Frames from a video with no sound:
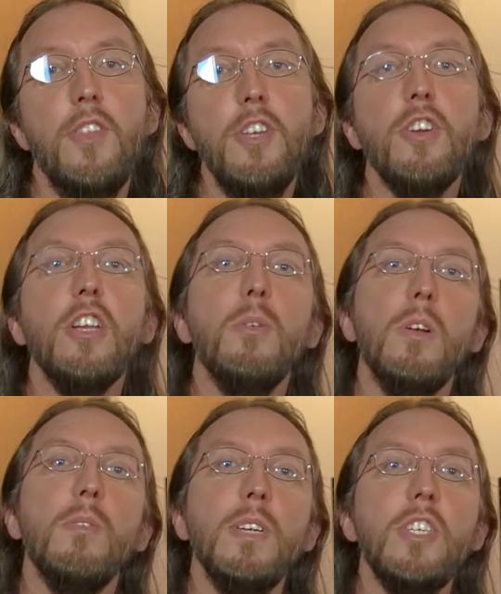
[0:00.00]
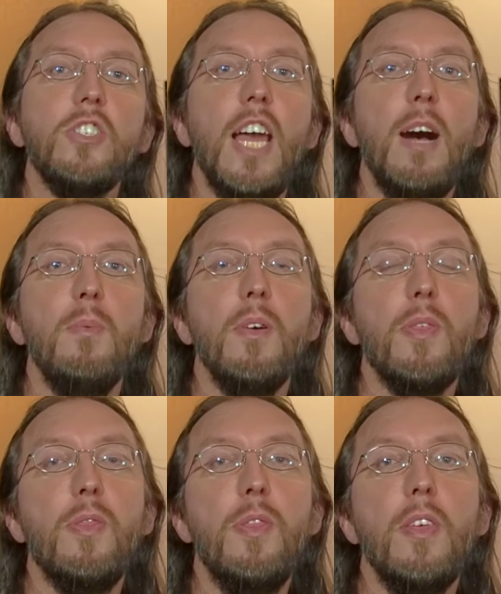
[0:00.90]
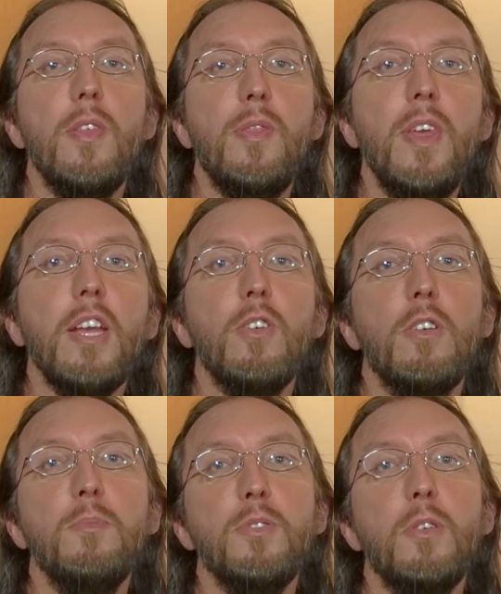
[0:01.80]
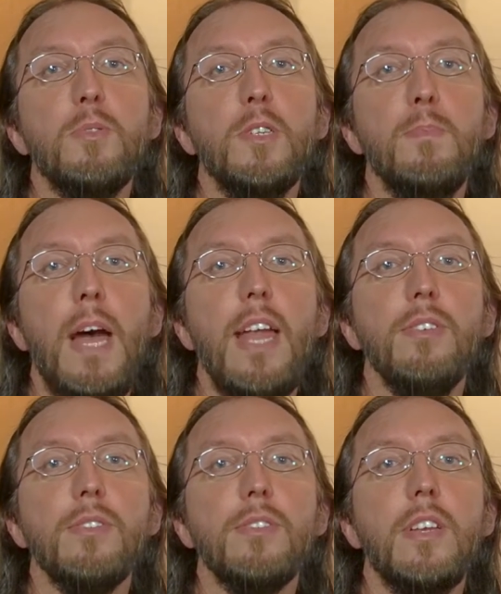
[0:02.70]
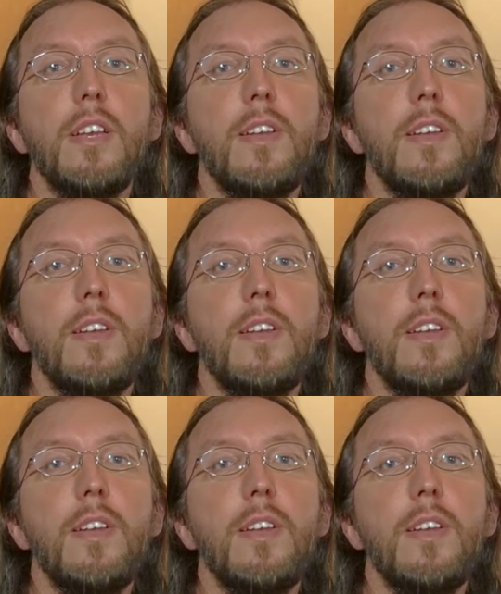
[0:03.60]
then you're going to want to reach down with thicker absorption panels.